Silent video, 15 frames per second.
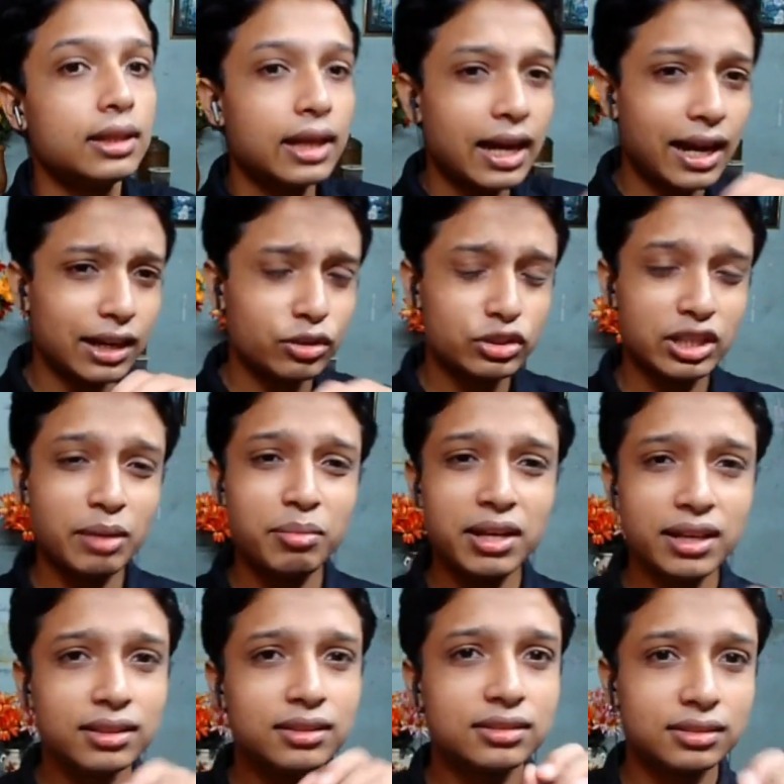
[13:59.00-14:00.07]
Are you
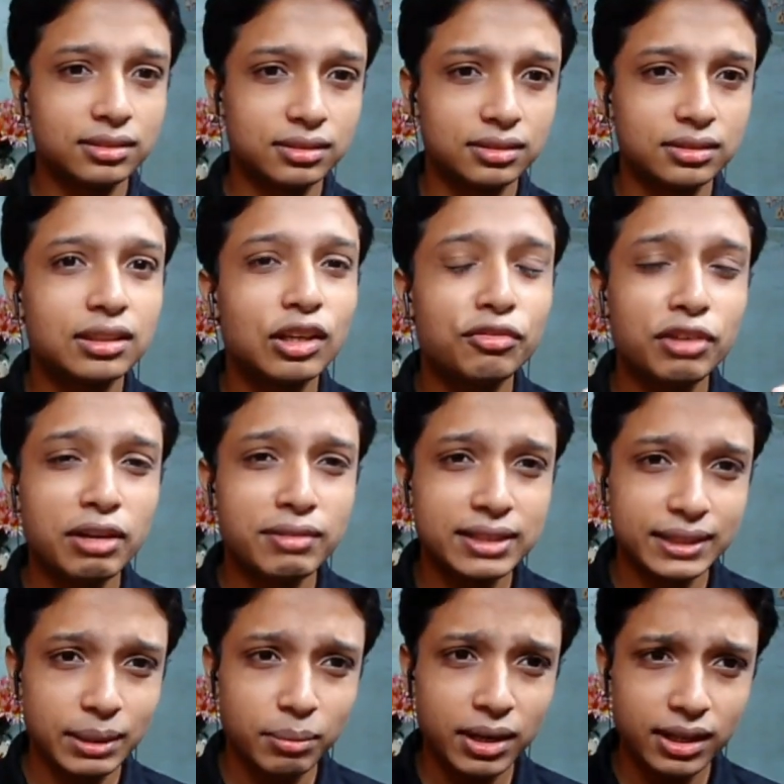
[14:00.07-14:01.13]
siblings? If I were
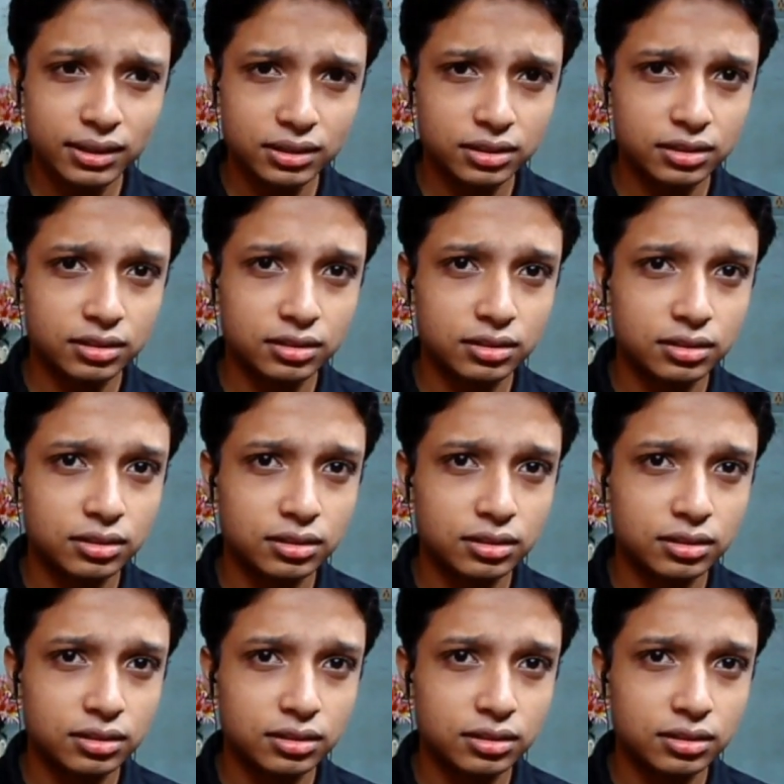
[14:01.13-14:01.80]
siblings.